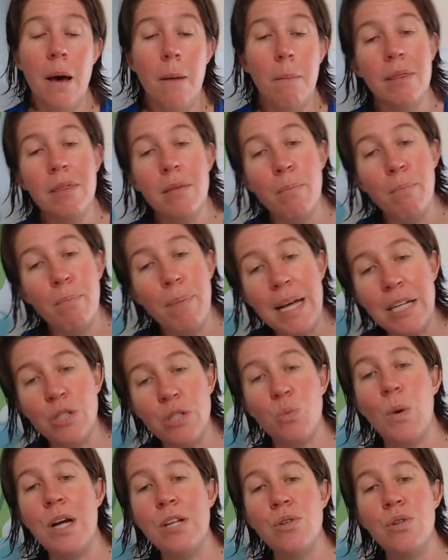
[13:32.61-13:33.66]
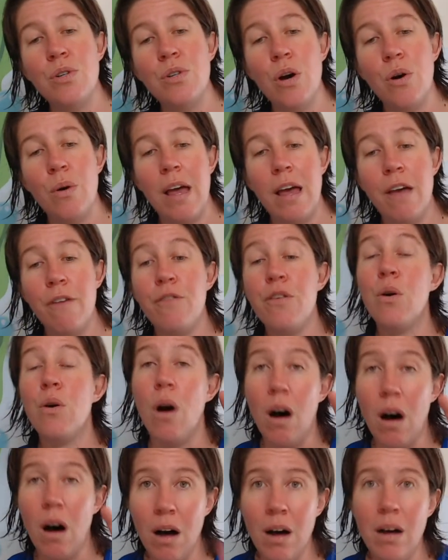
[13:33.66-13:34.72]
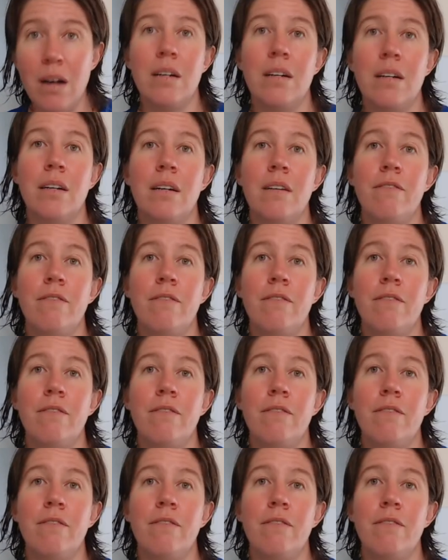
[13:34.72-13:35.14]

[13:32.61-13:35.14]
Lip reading: But the best way to know if you are